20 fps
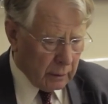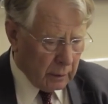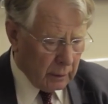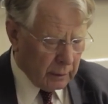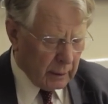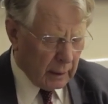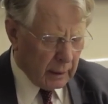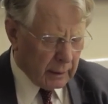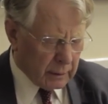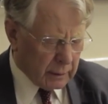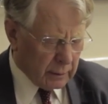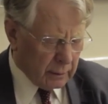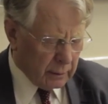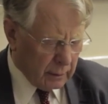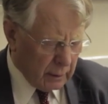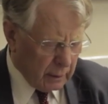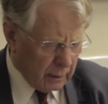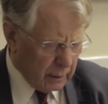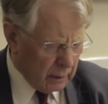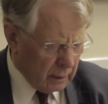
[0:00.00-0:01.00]
that
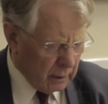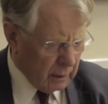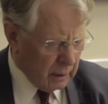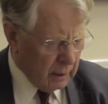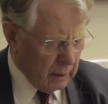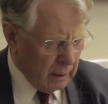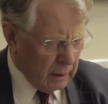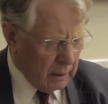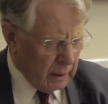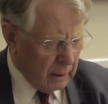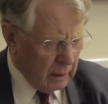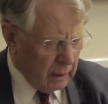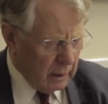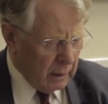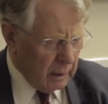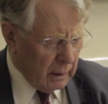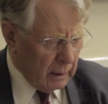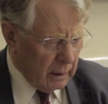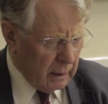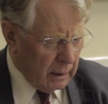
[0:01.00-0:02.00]
the
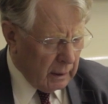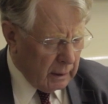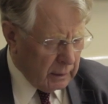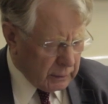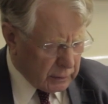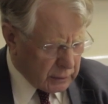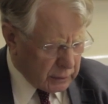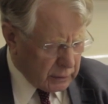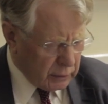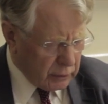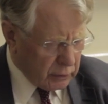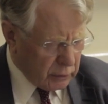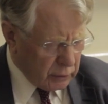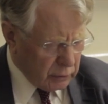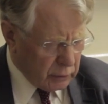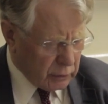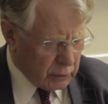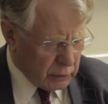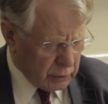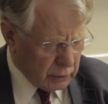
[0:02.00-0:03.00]

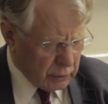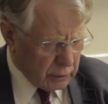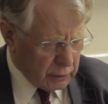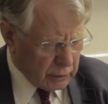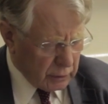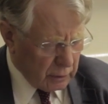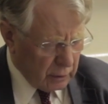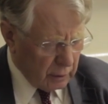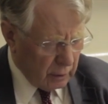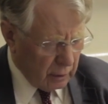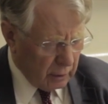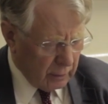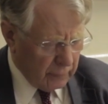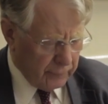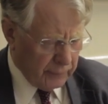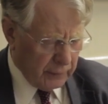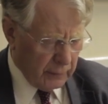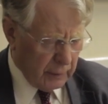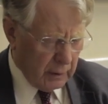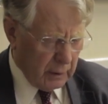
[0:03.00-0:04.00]
institutions
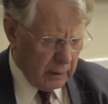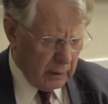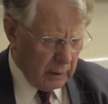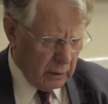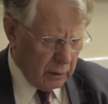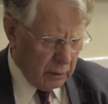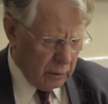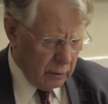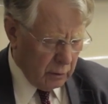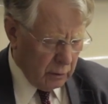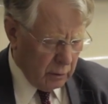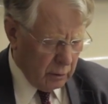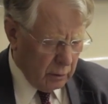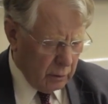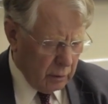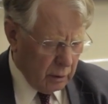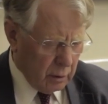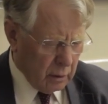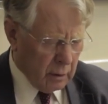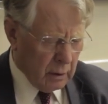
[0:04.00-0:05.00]
of the EU